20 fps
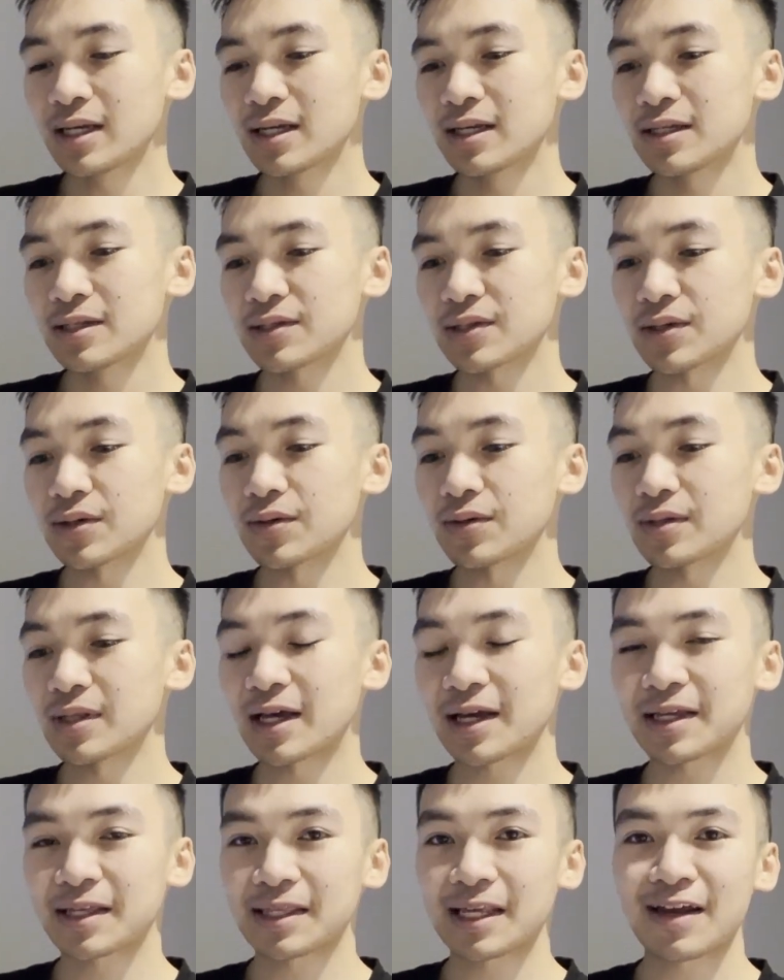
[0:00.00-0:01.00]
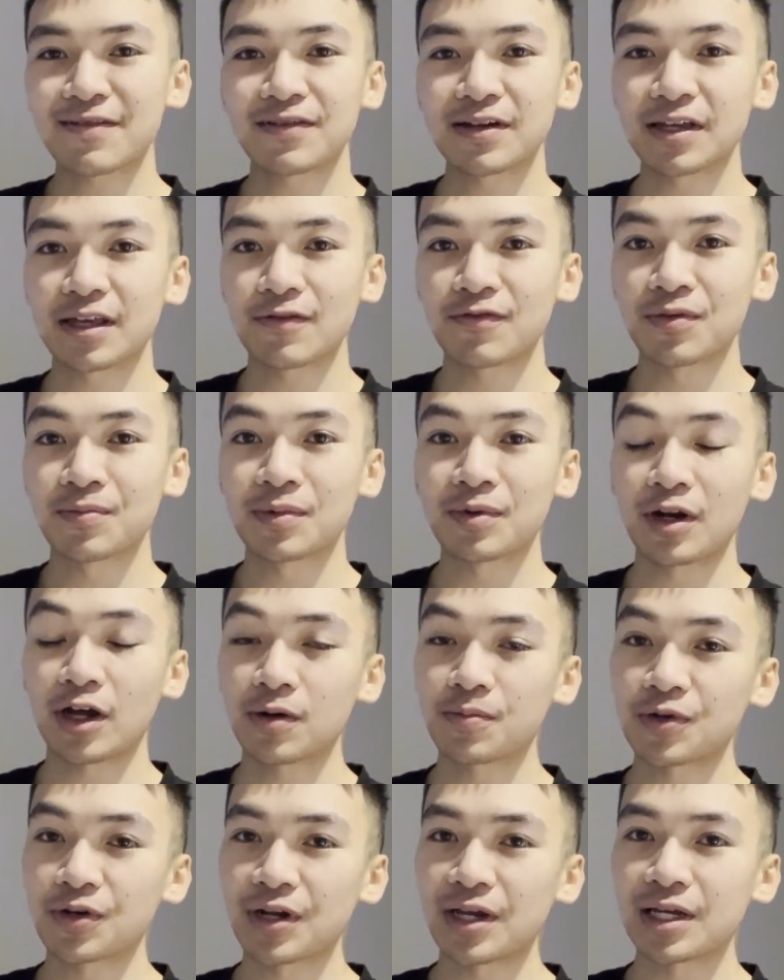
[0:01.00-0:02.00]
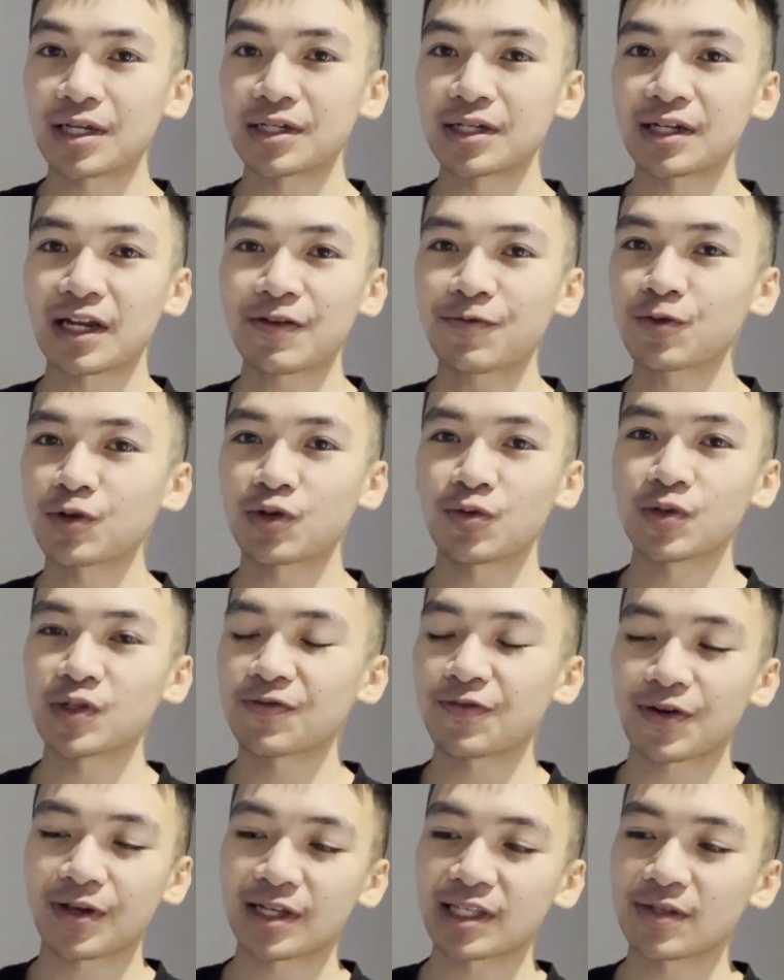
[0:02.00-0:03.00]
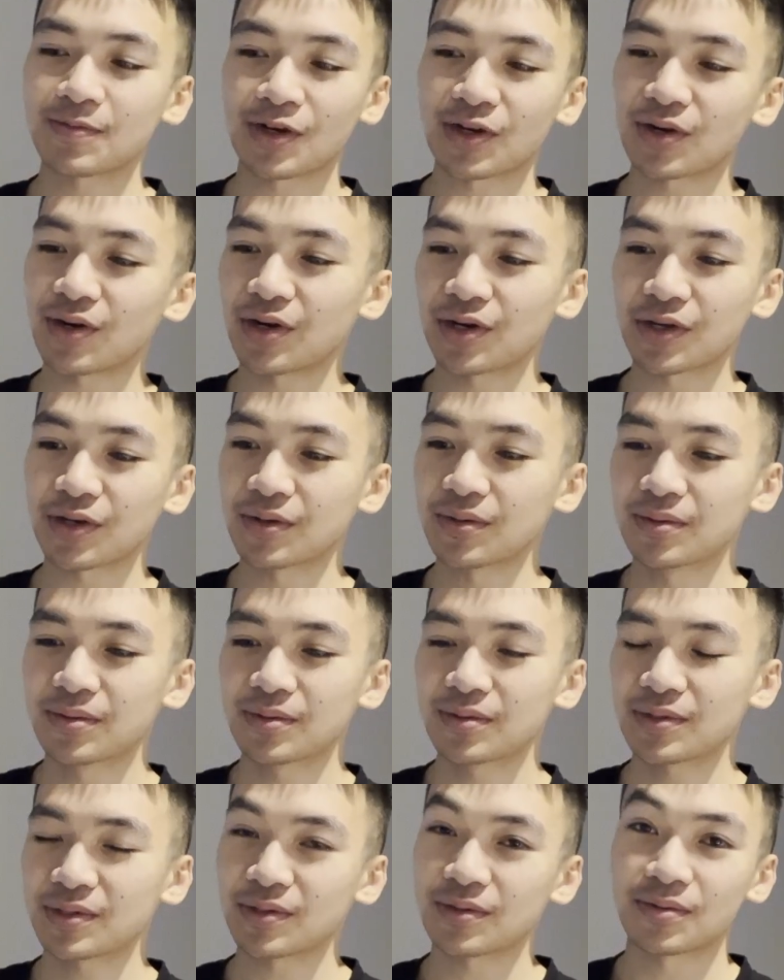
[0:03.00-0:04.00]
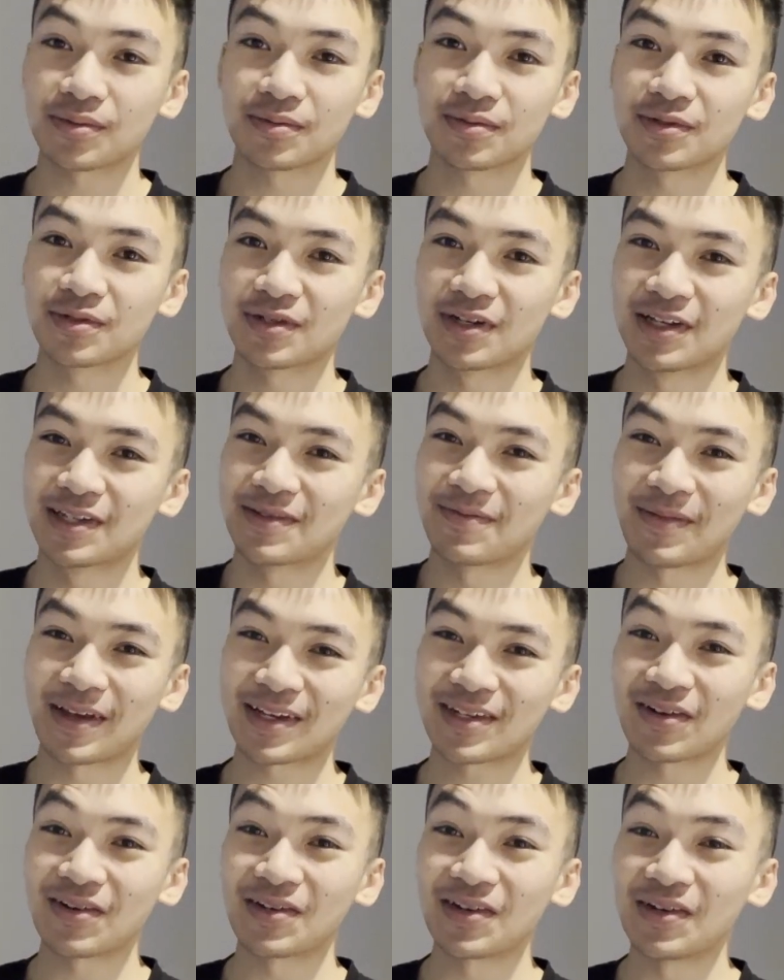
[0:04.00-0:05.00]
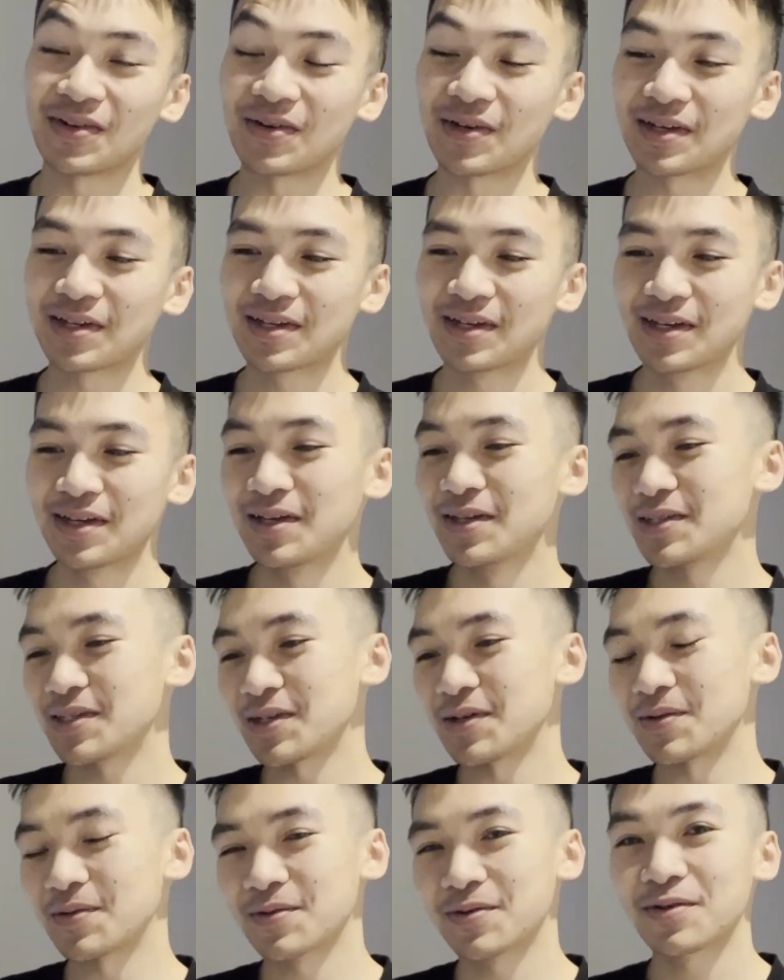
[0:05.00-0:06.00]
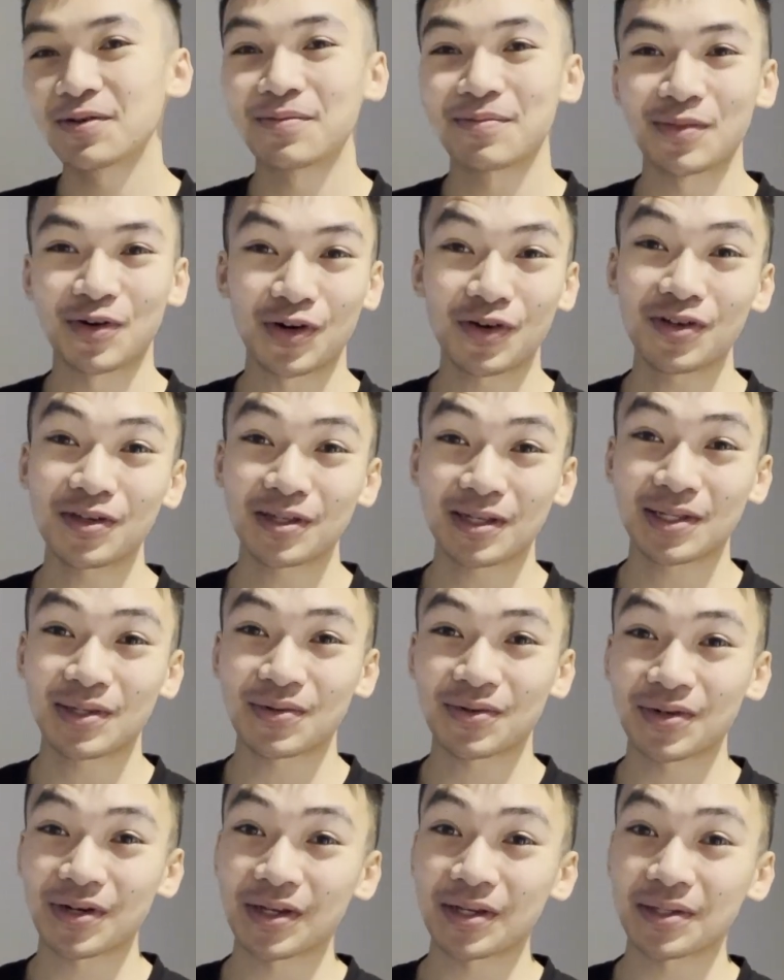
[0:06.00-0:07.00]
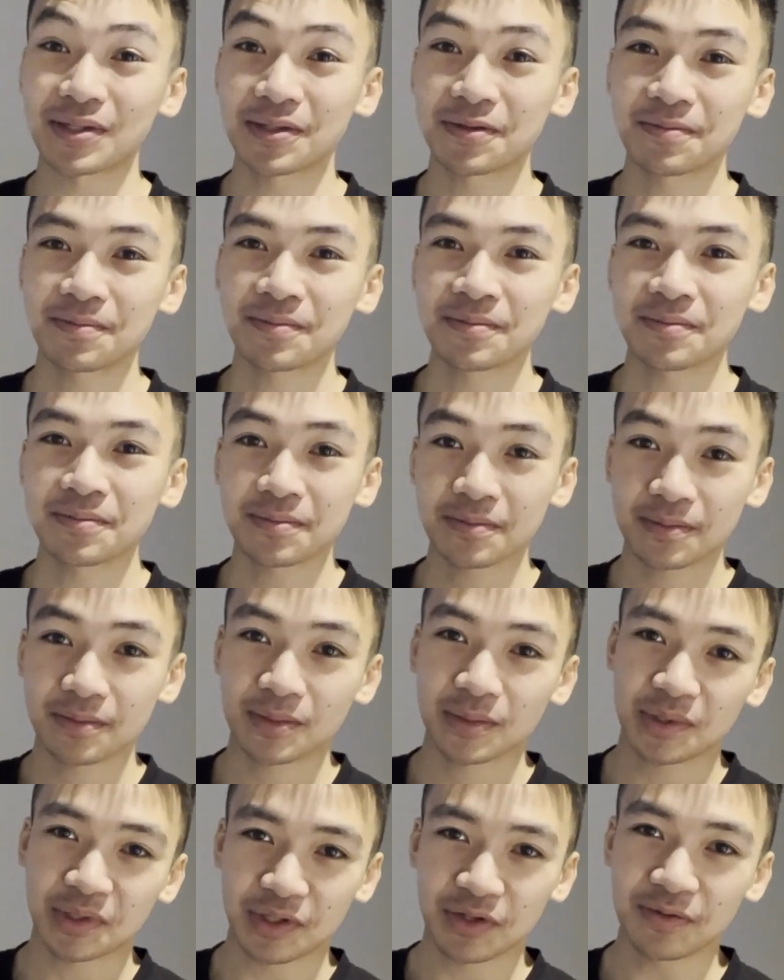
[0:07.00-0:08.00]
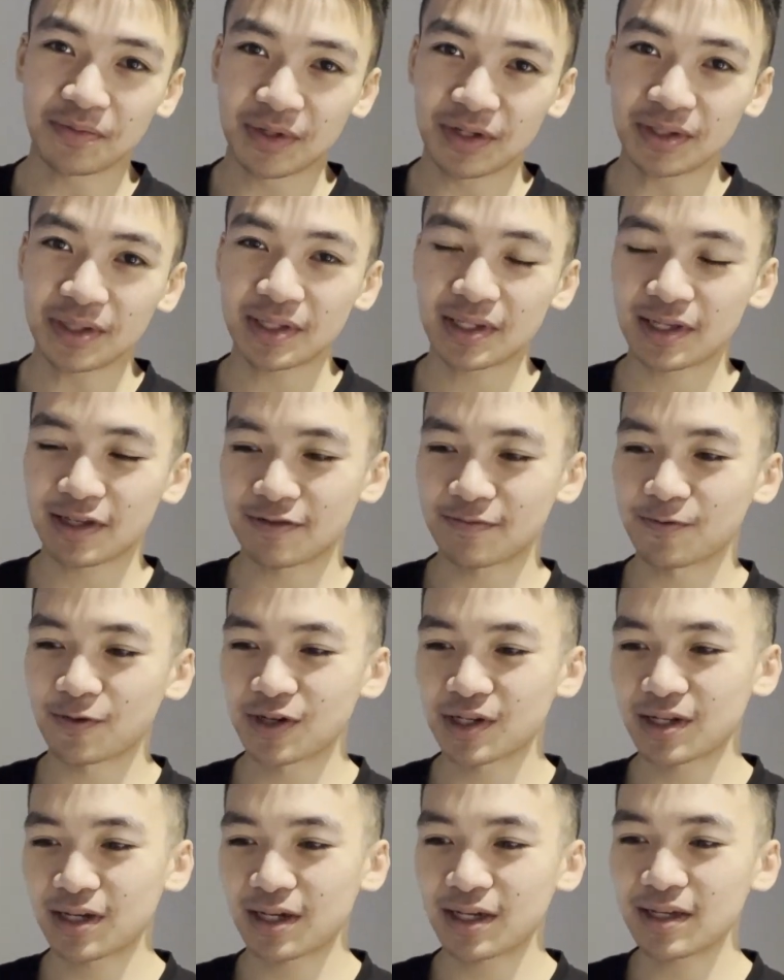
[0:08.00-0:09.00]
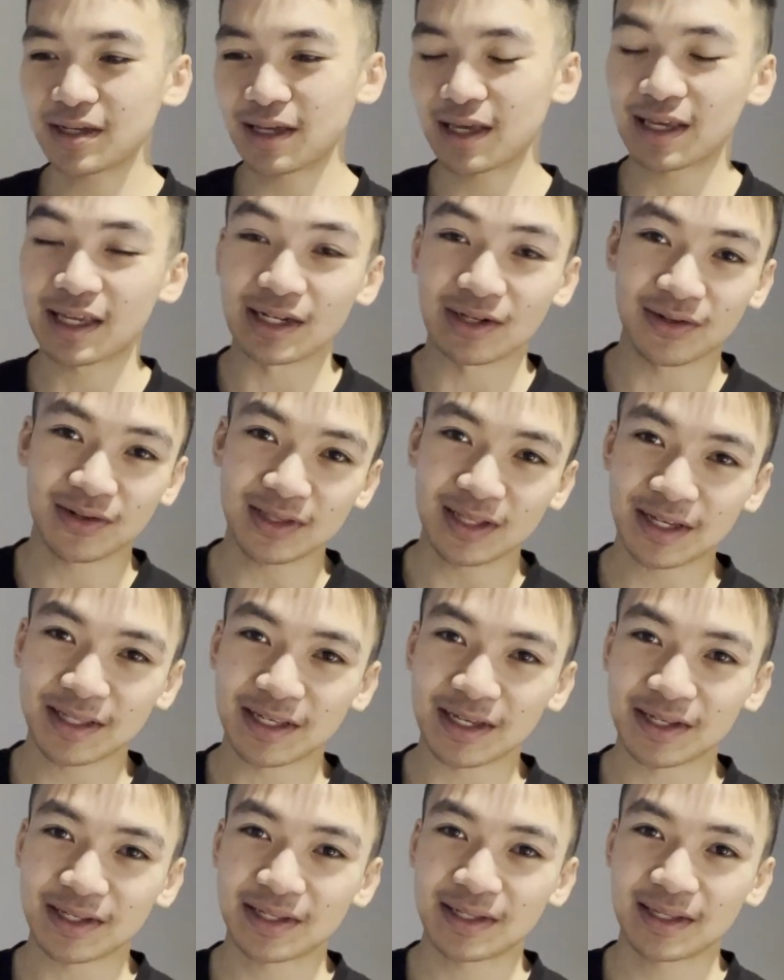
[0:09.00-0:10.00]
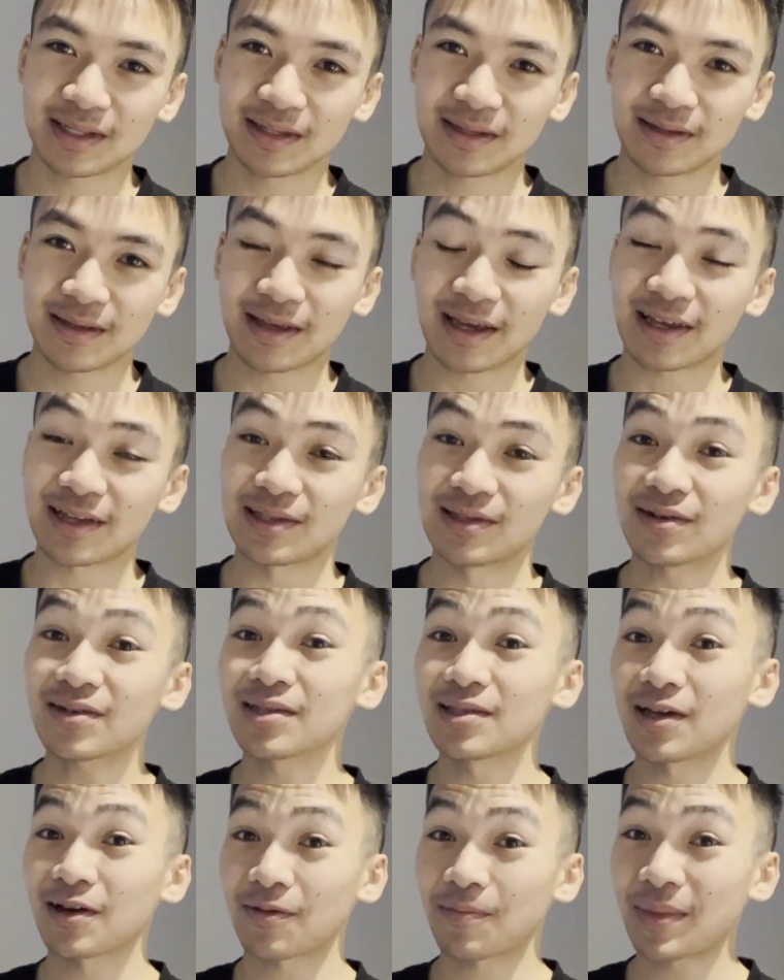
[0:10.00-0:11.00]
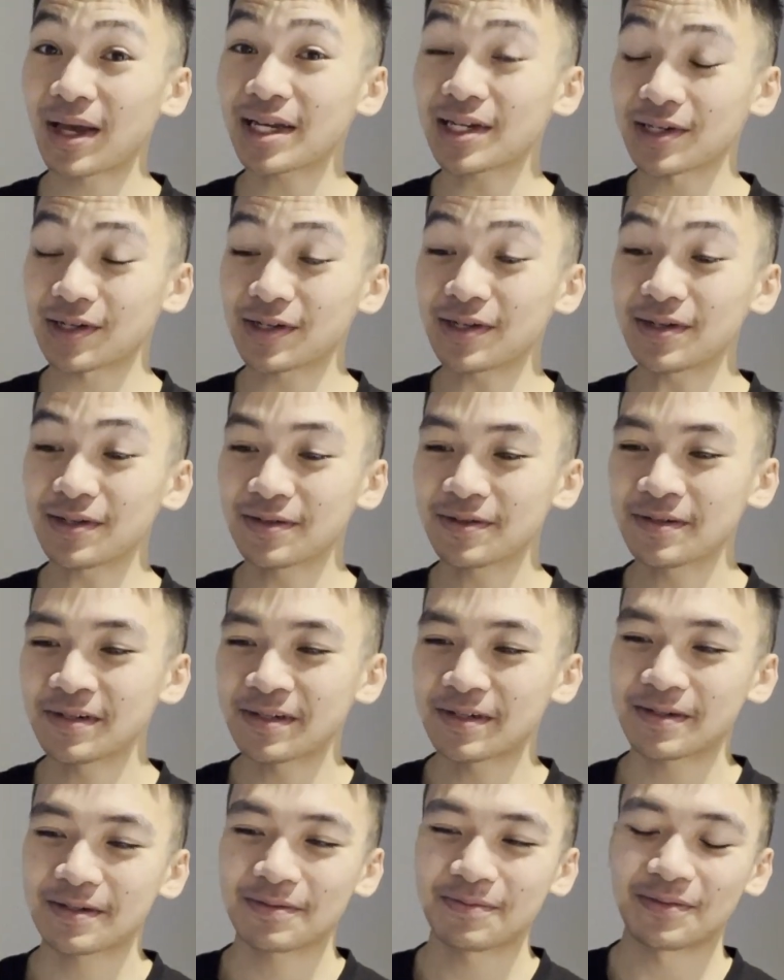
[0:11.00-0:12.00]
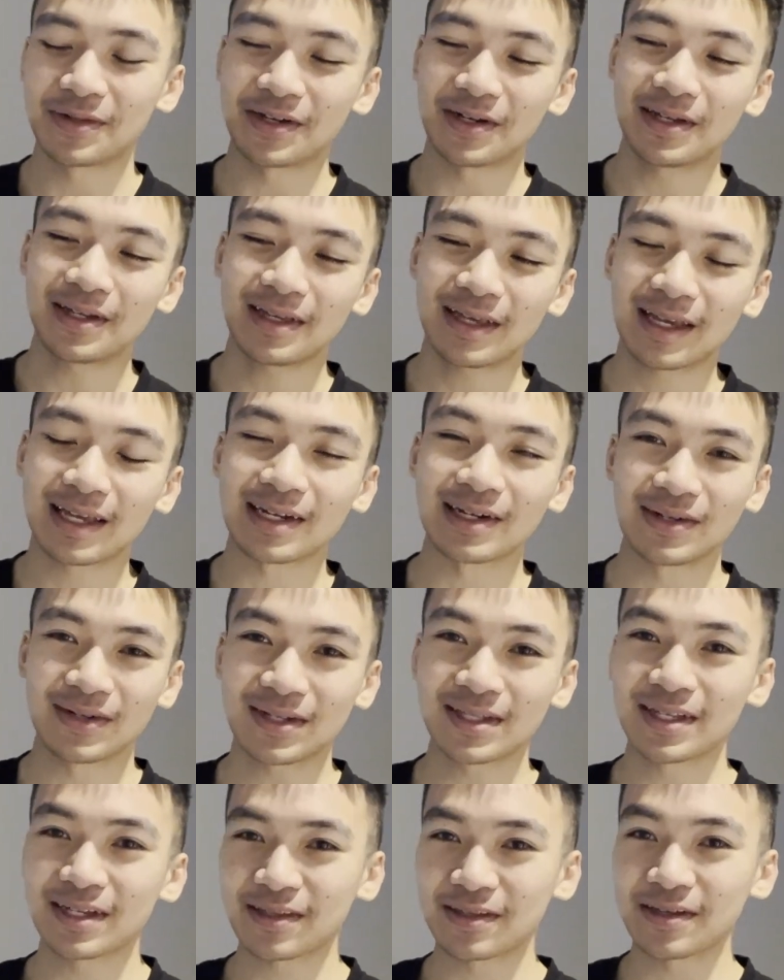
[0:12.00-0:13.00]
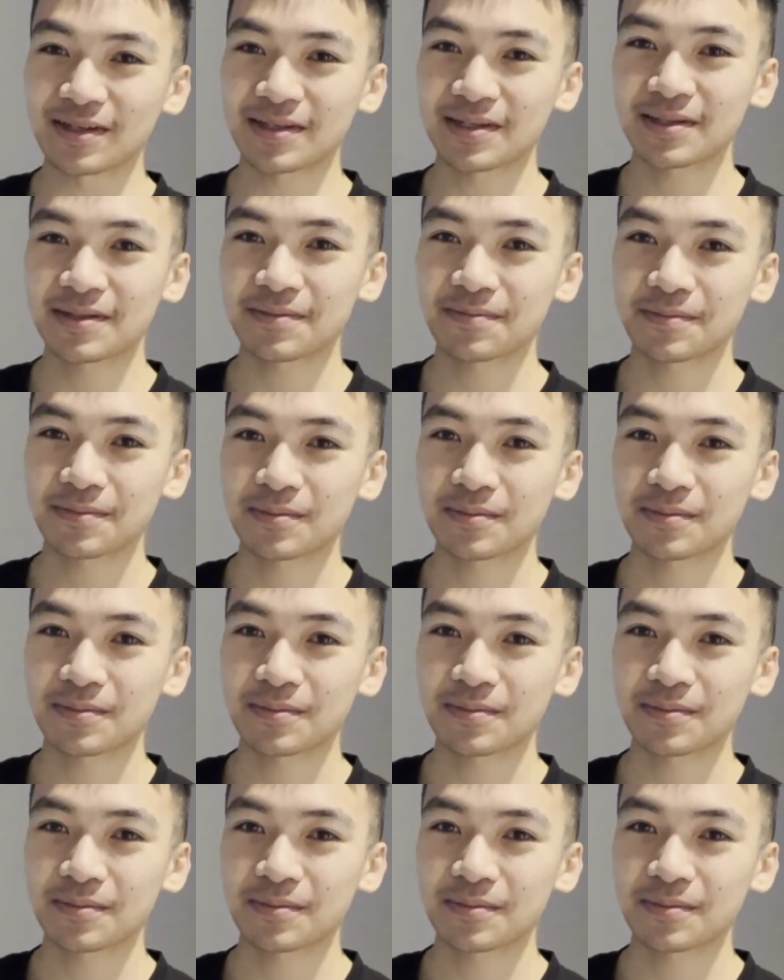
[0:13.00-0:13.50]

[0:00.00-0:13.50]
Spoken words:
So that definitely gave him an upper edge, and everyone always forgets about cardio, so just make sure to do it. So moral of the story is 2 months of Muay Thai, it can look like this. It can look a lot better, but it can look like this.